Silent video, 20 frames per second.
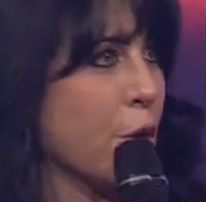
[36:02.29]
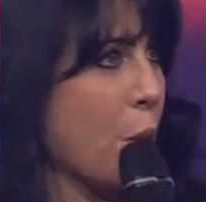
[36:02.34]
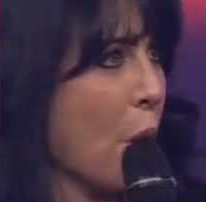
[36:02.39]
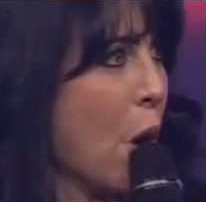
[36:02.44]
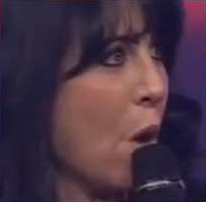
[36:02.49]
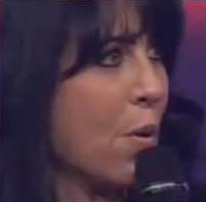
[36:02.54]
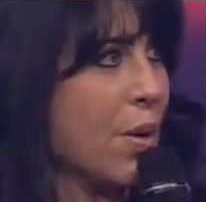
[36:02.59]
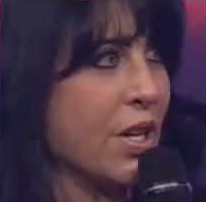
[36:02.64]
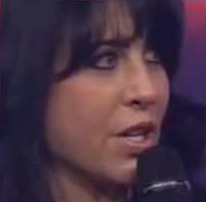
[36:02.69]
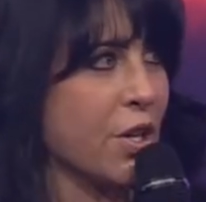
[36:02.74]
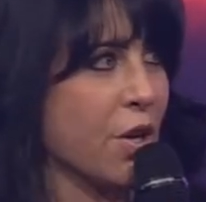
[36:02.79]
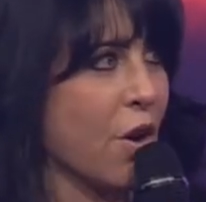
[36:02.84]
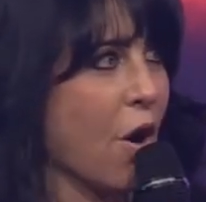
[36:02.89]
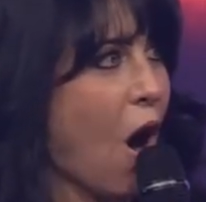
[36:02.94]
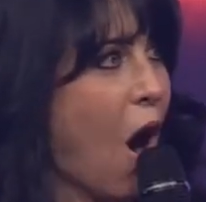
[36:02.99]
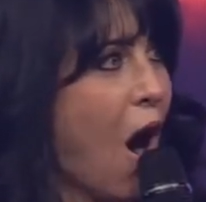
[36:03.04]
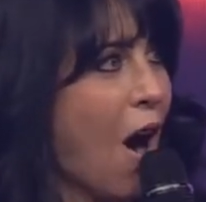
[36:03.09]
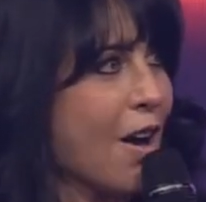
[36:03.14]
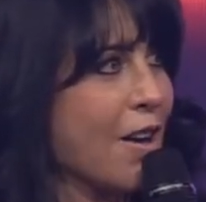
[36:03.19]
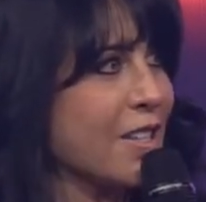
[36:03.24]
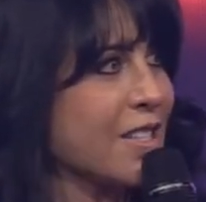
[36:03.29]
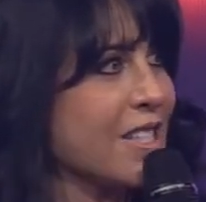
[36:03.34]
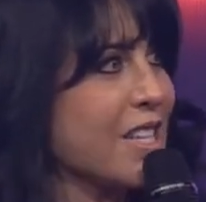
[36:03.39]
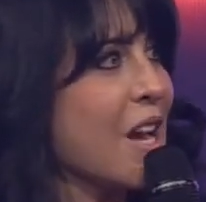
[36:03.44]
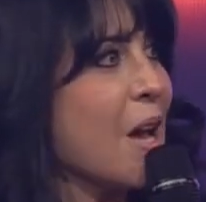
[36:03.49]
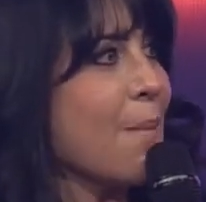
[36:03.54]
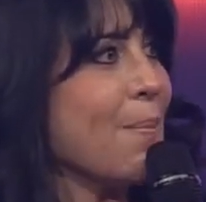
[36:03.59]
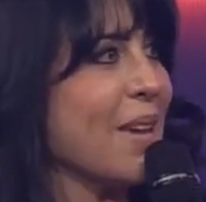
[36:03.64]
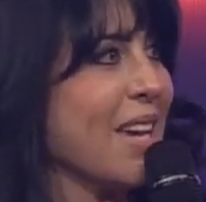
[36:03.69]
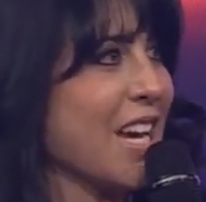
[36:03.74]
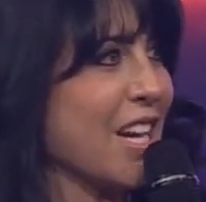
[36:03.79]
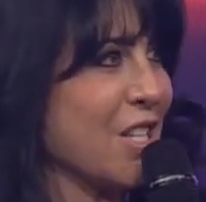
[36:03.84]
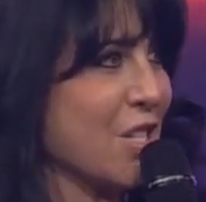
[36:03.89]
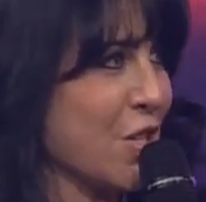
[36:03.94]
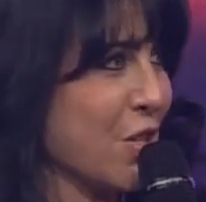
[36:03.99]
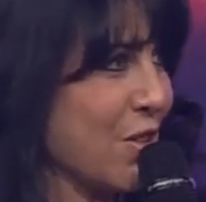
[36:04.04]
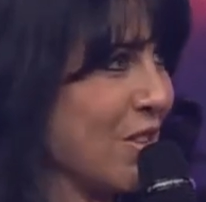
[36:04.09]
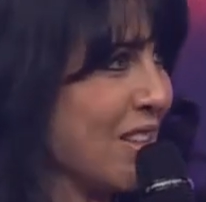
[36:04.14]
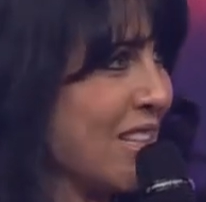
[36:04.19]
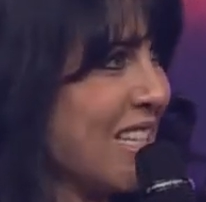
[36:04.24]
grow in your hearts
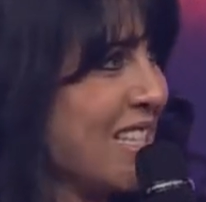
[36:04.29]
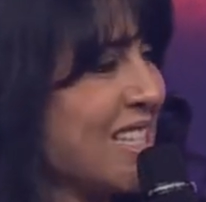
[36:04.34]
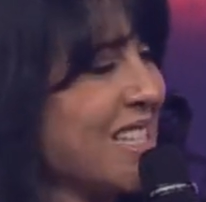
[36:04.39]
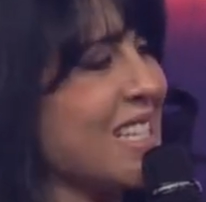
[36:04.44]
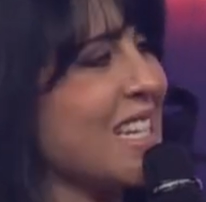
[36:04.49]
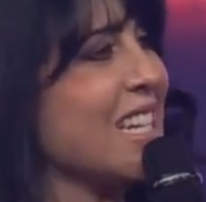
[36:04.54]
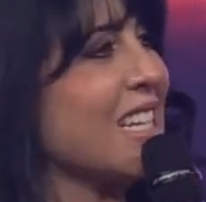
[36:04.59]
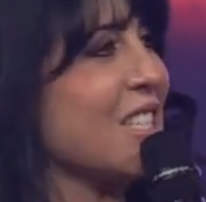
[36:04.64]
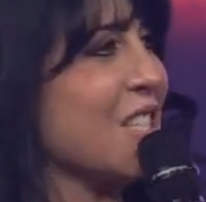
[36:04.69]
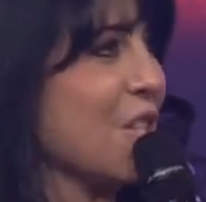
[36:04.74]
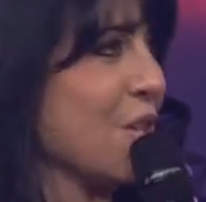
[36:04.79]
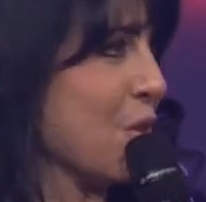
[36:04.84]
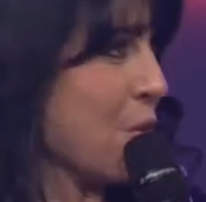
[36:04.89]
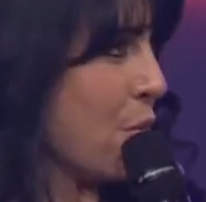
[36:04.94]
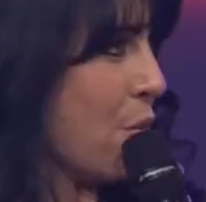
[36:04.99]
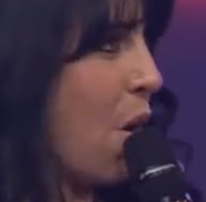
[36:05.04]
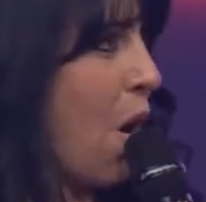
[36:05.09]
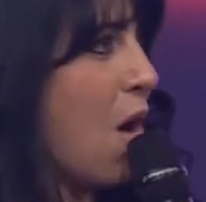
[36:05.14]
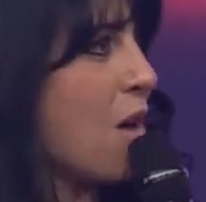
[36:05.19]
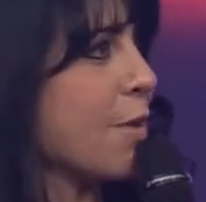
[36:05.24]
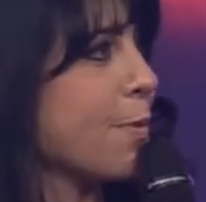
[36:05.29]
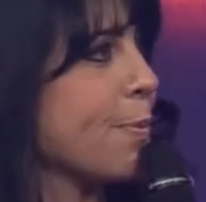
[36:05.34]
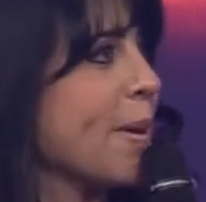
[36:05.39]
because you're listening to the wrong